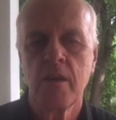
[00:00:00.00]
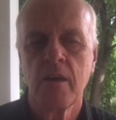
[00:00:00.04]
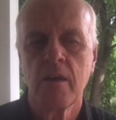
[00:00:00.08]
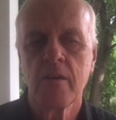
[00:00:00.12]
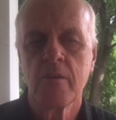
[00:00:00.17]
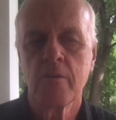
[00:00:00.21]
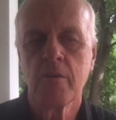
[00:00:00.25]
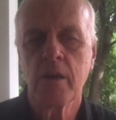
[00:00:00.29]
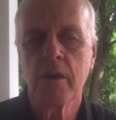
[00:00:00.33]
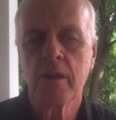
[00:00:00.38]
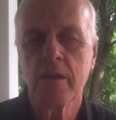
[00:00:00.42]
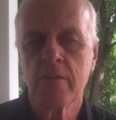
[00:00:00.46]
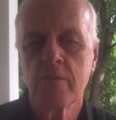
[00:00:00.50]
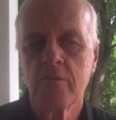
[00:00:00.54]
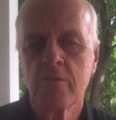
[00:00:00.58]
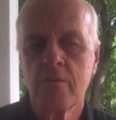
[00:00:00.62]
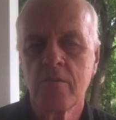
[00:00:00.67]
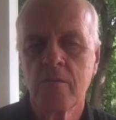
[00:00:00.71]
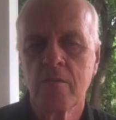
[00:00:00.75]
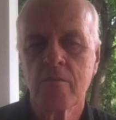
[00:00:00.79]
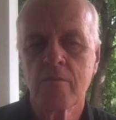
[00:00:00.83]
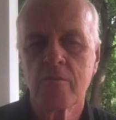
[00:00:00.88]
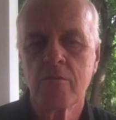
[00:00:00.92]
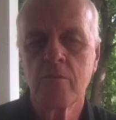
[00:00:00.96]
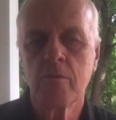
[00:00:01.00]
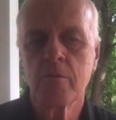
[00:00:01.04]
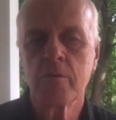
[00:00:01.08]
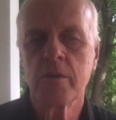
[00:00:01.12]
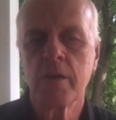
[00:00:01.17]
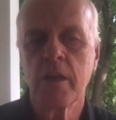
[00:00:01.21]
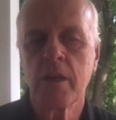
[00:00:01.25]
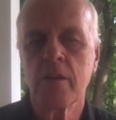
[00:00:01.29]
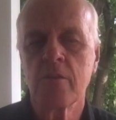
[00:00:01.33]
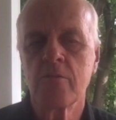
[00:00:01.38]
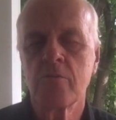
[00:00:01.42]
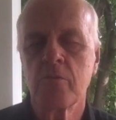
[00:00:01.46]
You get
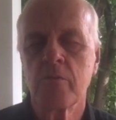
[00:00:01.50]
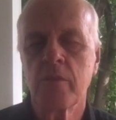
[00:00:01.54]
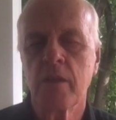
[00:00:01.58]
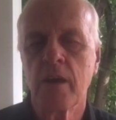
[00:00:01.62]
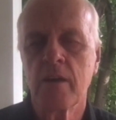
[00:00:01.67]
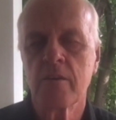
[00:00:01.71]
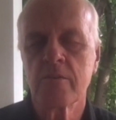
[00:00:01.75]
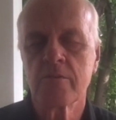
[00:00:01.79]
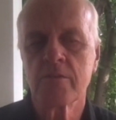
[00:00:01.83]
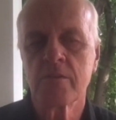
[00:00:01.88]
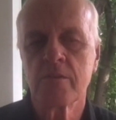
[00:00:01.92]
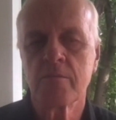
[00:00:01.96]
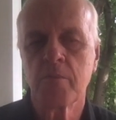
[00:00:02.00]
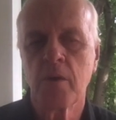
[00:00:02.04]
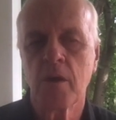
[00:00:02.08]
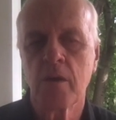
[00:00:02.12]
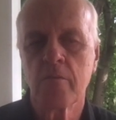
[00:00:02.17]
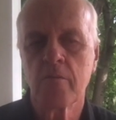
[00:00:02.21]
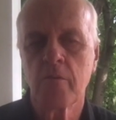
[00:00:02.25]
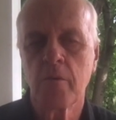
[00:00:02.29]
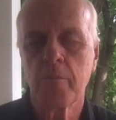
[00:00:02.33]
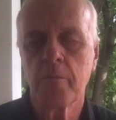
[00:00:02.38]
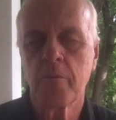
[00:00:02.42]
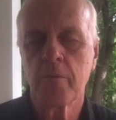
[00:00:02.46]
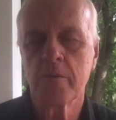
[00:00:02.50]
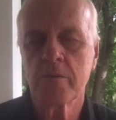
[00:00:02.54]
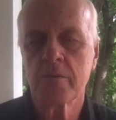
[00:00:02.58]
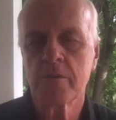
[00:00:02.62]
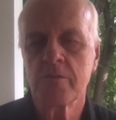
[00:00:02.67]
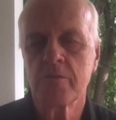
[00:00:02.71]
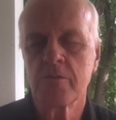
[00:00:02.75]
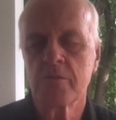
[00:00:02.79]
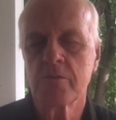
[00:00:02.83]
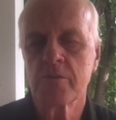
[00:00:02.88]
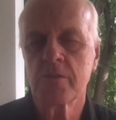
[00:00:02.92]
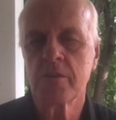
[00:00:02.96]
282,000 Bonvoy points, and
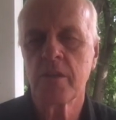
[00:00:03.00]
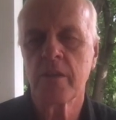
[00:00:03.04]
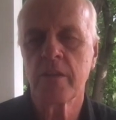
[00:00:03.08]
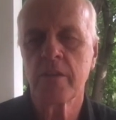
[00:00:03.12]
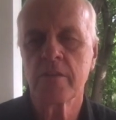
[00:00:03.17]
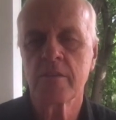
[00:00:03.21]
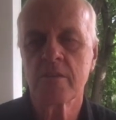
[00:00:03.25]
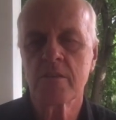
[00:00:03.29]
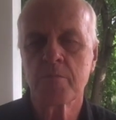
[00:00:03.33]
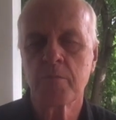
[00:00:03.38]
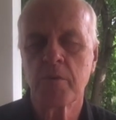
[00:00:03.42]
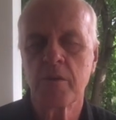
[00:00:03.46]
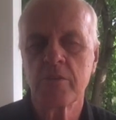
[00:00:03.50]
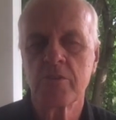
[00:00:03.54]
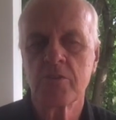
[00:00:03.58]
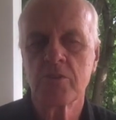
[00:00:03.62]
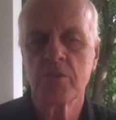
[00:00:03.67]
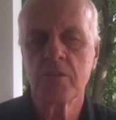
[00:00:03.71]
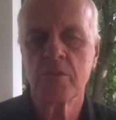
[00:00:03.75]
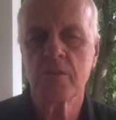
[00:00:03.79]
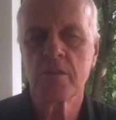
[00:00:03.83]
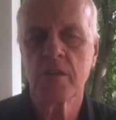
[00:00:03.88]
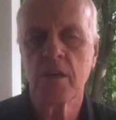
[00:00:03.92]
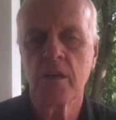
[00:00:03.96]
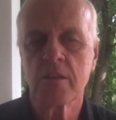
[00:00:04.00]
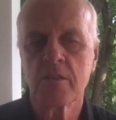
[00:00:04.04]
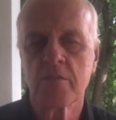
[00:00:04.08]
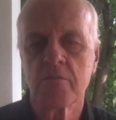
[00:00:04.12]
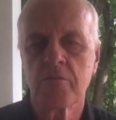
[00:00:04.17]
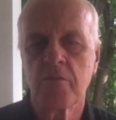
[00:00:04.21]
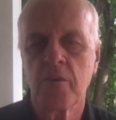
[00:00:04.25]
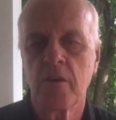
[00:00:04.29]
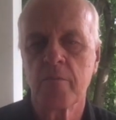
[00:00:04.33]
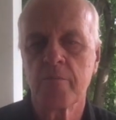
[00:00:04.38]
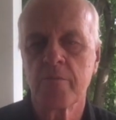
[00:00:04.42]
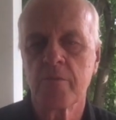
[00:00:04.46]
you'll see in the spreadsheet that's
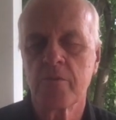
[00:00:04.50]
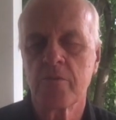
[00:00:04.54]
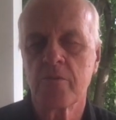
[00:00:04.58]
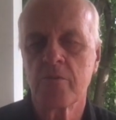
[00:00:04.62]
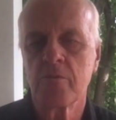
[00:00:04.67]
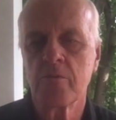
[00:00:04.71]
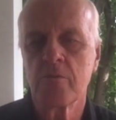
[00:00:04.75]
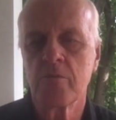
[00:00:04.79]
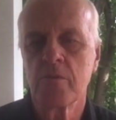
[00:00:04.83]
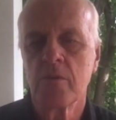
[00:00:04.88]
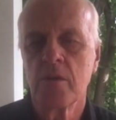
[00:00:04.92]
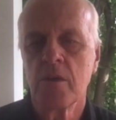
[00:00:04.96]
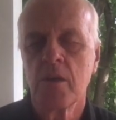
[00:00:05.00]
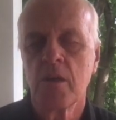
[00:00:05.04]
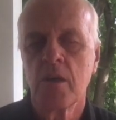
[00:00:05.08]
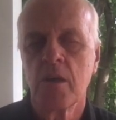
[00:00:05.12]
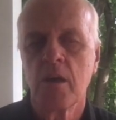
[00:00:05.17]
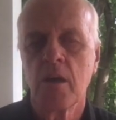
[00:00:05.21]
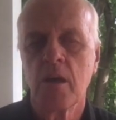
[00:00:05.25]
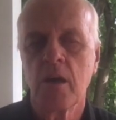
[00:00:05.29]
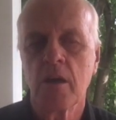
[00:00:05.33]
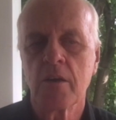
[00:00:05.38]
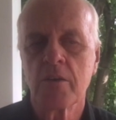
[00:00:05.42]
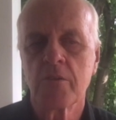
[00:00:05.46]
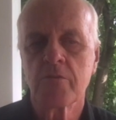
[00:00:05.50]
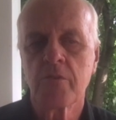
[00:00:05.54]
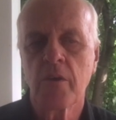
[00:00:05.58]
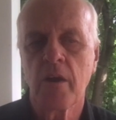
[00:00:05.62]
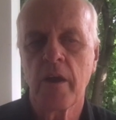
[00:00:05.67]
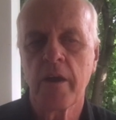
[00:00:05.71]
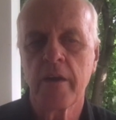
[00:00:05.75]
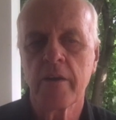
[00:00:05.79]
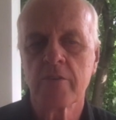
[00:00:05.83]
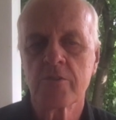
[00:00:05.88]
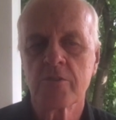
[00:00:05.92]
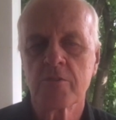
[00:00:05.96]
from the two uh,
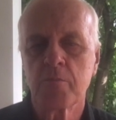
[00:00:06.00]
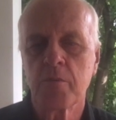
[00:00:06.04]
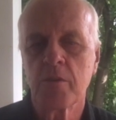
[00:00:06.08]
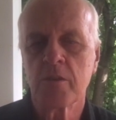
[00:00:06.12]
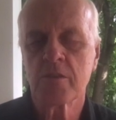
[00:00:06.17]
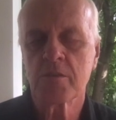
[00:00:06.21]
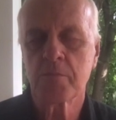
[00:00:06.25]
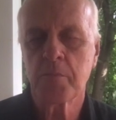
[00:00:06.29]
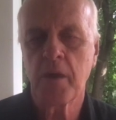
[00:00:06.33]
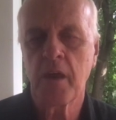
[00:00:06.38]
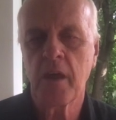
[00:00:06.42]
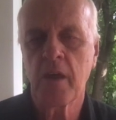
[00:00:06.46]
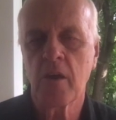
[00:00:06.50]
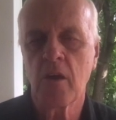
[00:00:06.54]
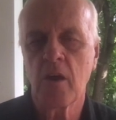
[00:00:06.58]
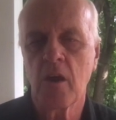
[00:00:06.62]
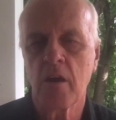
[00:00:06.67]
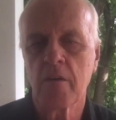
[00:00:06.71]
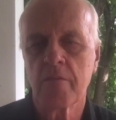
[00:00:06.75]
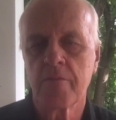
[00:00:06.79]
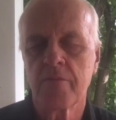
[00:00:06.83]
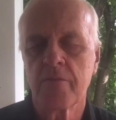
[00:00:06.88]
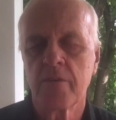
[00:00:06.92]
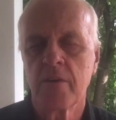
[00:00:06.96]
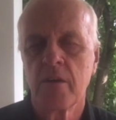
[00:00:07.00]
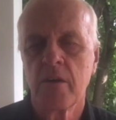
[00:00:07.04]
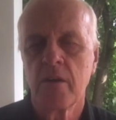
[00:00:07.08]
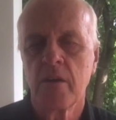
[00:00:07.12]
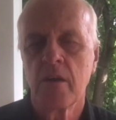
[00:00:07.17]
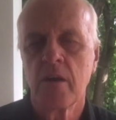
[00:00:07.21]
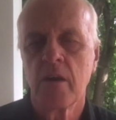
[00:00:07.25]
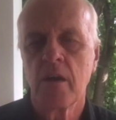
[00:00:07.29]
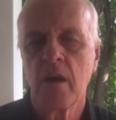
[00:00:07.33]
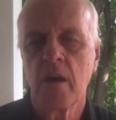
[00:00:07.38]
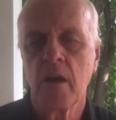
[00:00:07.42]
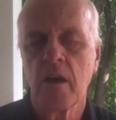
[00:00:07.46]
trials plus paying off
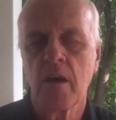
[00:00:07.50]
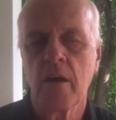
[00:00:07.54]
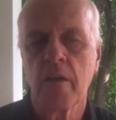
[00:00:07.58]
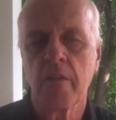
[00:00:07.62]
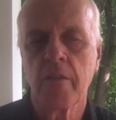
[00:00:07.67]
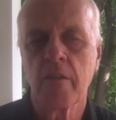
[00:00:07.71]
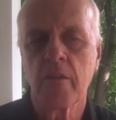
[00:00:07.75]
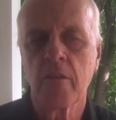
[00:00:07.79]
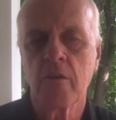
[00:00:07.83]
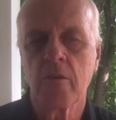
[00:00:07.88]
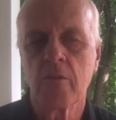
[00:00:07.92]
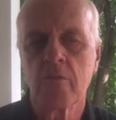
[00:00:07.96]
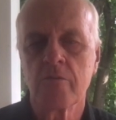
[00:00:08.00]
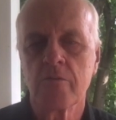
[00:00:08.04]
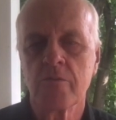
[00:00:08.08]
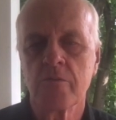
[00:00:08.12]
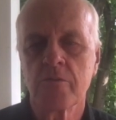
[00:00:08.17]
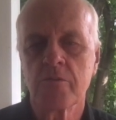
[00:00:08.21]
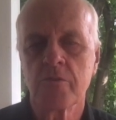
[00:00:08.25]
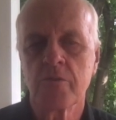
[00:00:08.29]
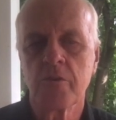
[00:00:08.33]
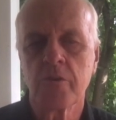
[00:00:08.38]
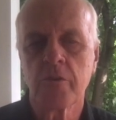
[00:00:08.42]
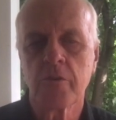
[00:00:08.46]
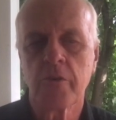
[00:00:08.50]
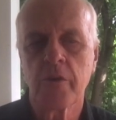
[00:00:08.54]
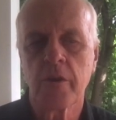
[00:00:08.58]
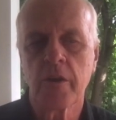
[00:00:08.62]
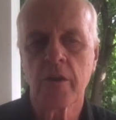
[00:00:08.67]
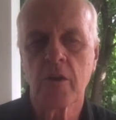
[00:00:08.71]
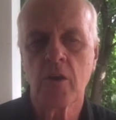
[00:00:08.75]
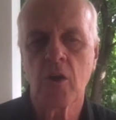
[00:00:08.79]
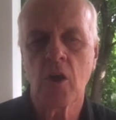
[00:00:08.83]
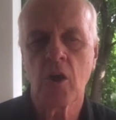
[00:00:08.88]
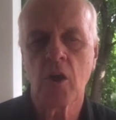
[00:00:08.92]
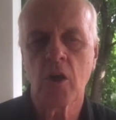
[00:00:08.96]
uh, the loan using your
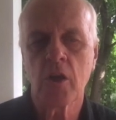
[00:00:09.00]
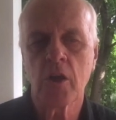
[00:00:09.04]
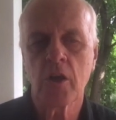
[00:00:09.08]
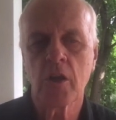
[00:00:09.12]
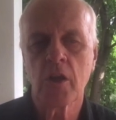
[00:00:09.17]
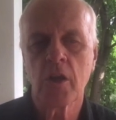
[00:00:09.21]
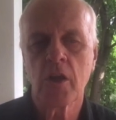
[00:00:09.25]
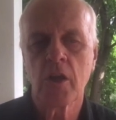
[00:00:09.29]
credit card.